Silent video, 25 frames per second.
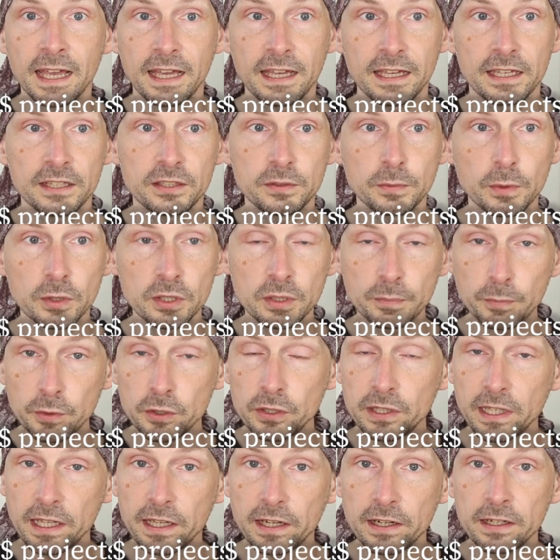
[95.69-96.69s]
and you want to
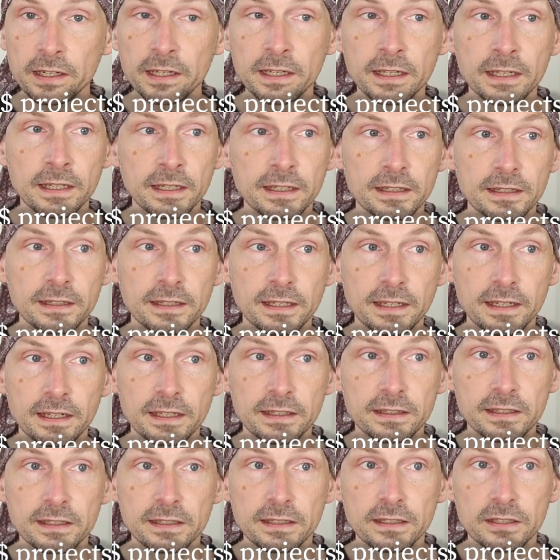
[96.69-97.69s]
put there
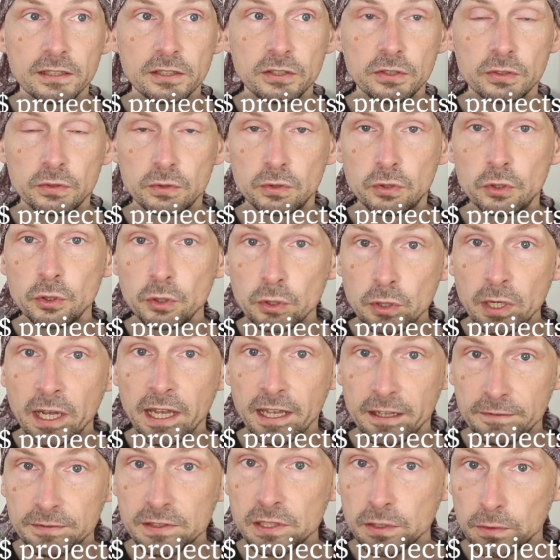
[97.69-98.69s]
that you do
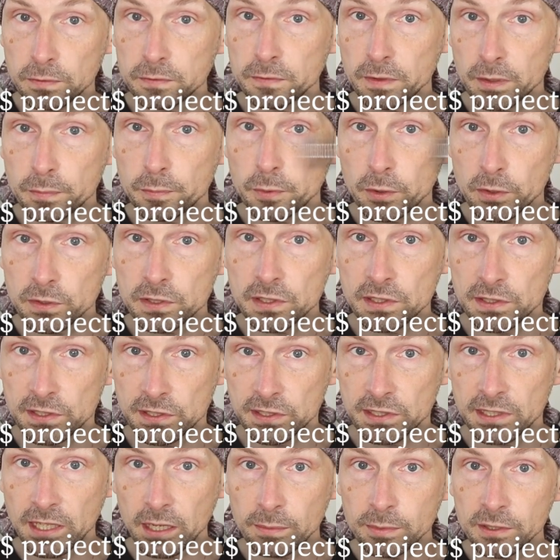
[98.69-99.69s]
have software process
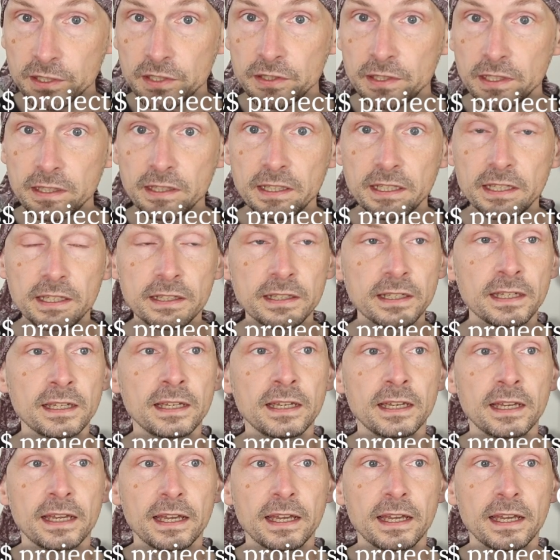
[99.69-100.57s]
established indeed,